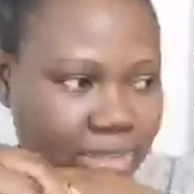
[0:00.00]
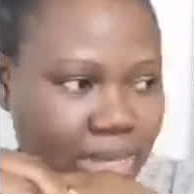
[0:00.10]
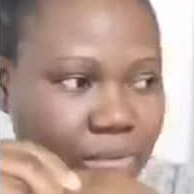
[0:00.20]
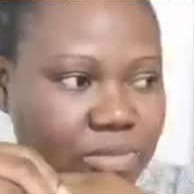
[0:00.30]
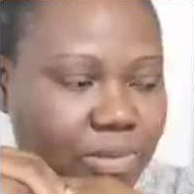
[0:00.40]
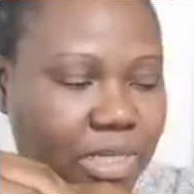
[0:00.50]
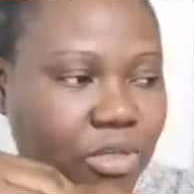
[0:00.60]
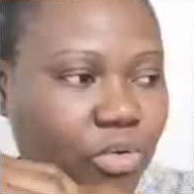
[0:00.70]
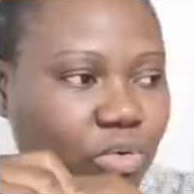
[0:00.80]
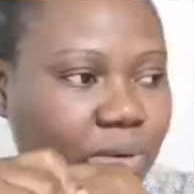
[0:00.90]
I was speaking
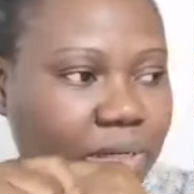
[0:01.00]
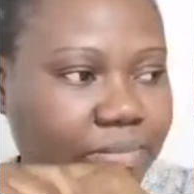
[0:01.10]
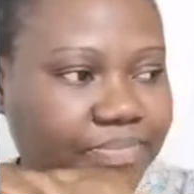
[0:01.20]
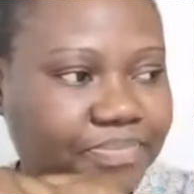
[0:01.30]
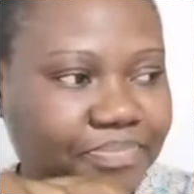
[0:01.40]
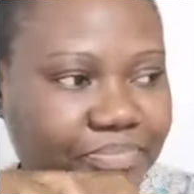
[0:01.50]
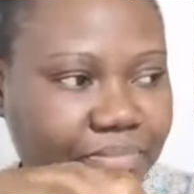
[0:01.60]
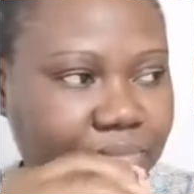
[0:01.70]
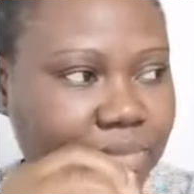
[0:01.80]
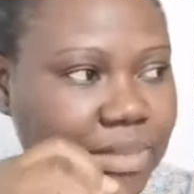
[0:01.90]
Yoruba.
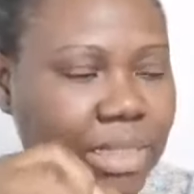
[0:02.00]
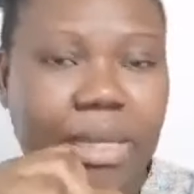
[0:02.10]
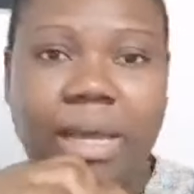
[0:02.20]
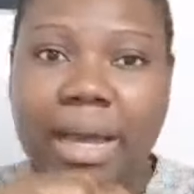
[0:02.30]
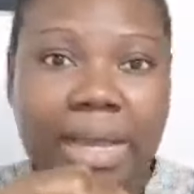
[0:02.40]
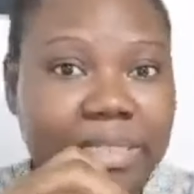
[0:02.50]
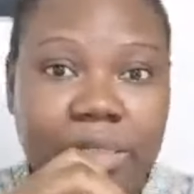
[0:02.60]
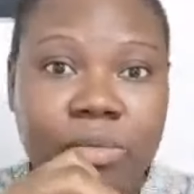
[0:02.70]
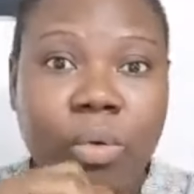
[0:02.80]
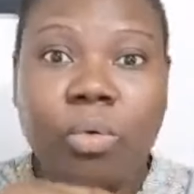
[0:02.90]
I
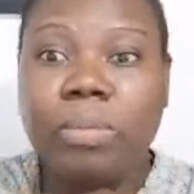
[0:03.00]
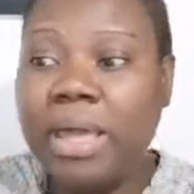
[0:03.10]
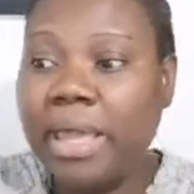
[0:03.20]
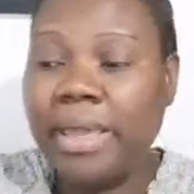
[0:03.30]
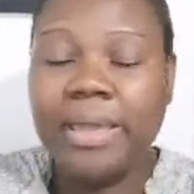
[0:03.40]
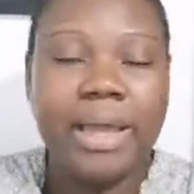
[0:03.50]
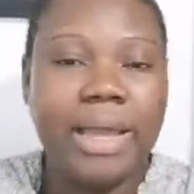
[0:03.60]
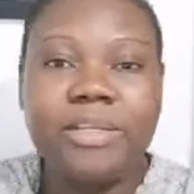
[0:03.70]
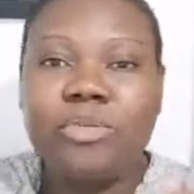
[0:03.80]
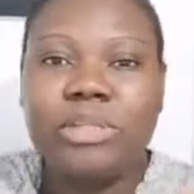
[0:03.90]
didn't
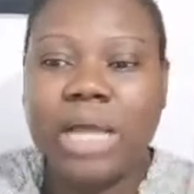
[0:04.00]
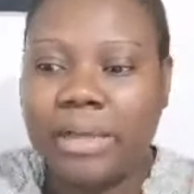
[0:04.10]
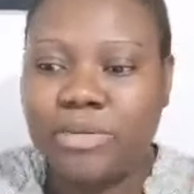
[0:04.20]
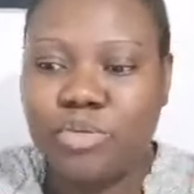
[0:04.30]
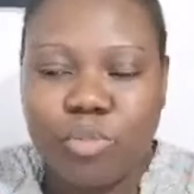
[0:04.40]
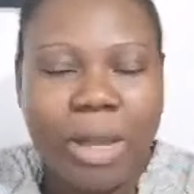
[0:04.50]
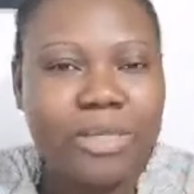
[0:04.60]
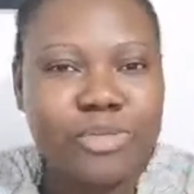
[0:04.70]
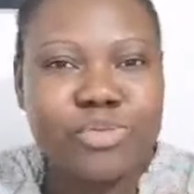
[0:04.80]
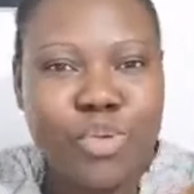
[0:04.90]
know that Yoruba
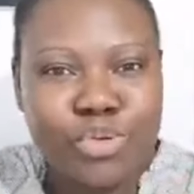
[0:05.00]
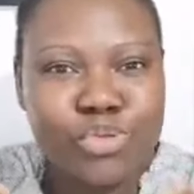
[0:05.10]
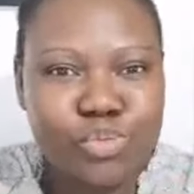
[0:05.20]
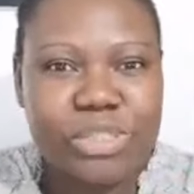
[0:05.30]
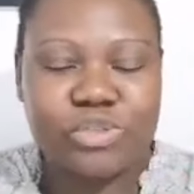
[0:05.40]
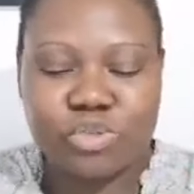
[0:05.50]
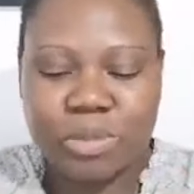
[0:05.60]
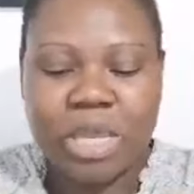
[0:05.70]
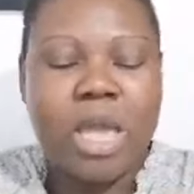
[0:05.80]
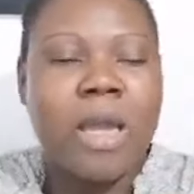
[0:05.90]
is so sweet to
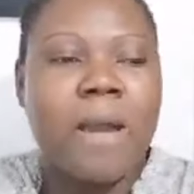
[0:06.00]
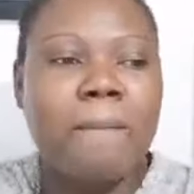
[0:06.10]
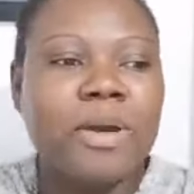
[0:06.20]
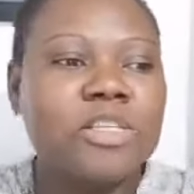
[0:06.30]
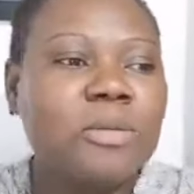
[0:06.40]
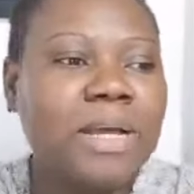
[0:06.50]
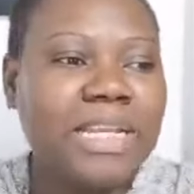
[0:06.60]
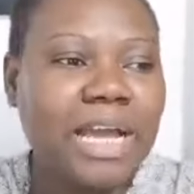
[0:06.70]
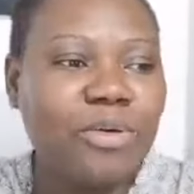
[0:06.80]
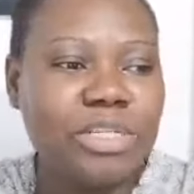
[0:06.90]
speak, because normally
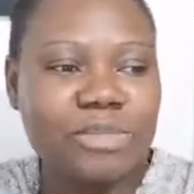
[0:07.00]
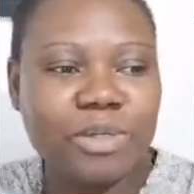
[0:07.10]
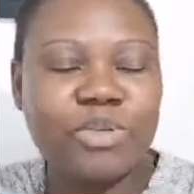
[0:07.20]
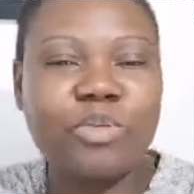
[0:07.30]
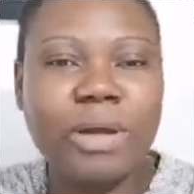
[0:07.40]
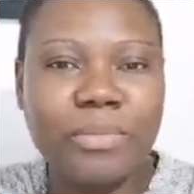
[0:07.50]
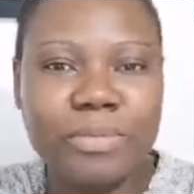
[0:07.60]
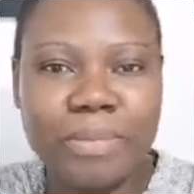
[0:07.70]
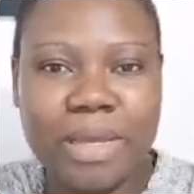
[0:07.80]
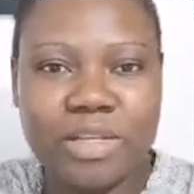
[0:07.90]
I only speak Yoruba with
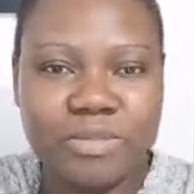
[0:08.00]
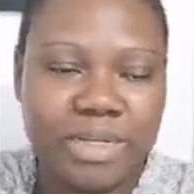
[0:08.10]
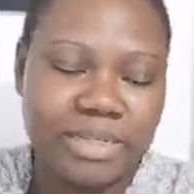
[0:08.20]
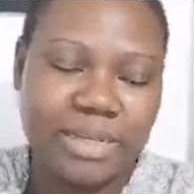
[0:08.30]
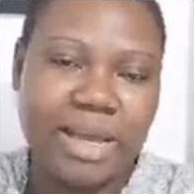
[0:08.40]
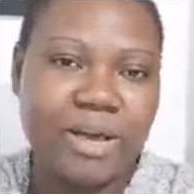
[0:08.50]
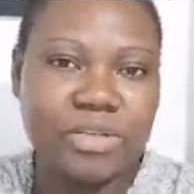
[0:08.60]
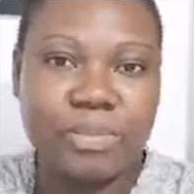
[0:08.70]
my husband in the house.